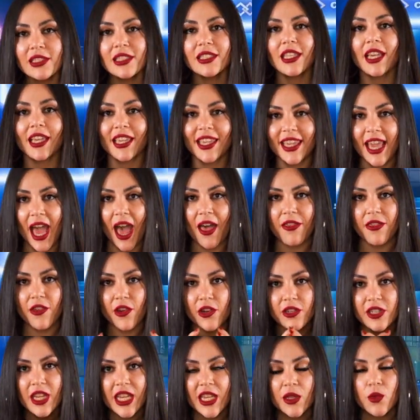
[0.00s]
gathered
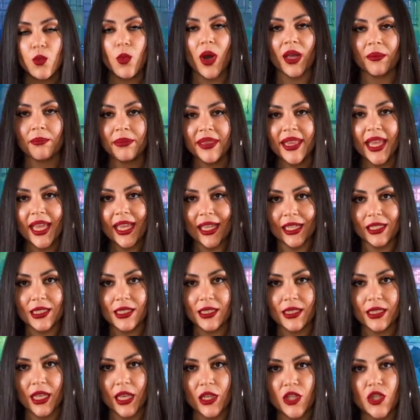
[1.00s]
in one place.
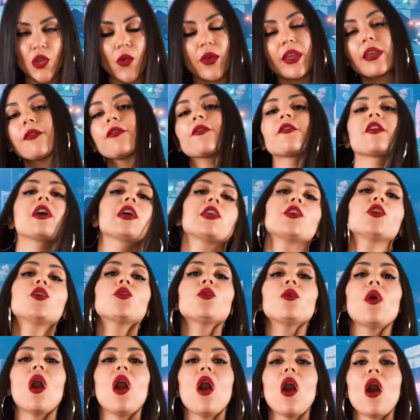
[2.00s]
So if you
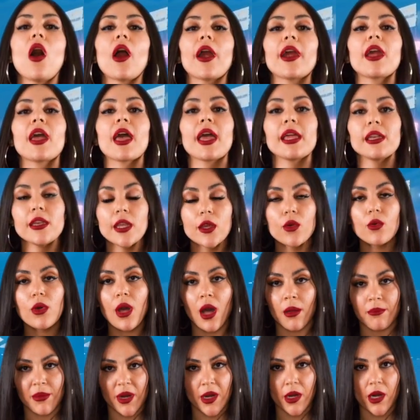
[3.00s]
are a newcomer,
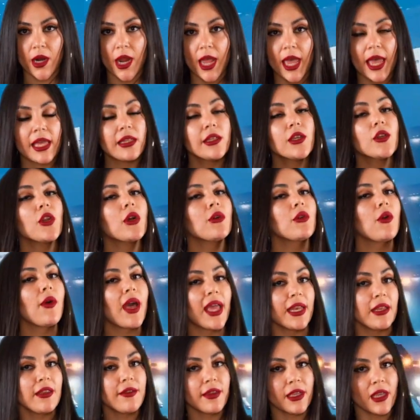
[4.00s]
and you don't know
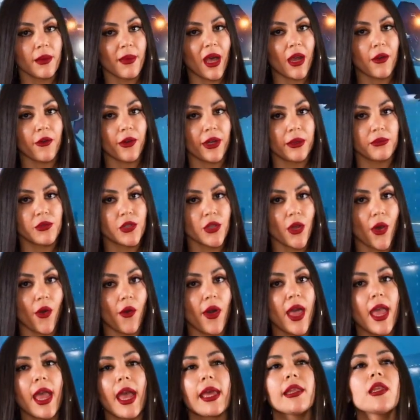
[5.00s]
anything about crypto
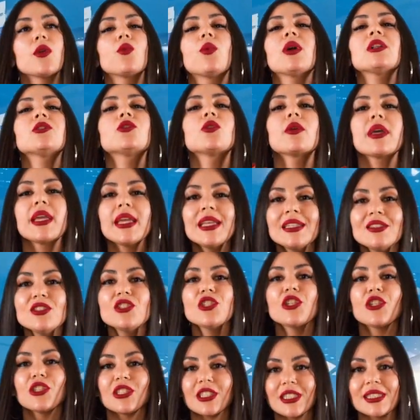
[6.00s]
and you want to enter
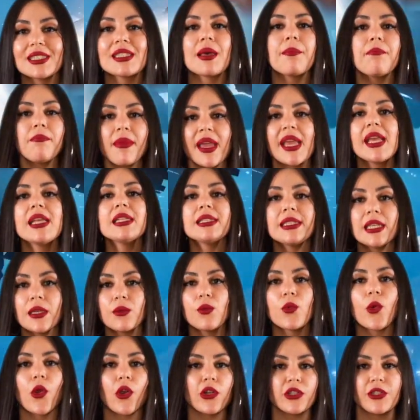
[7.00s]
this amazing world
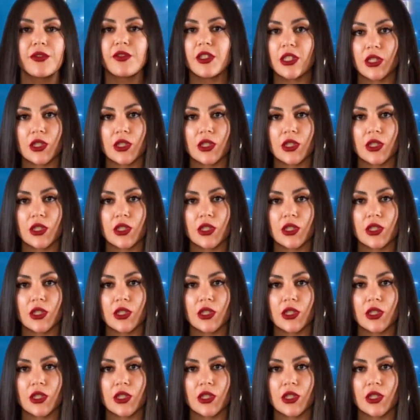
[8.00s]
of this new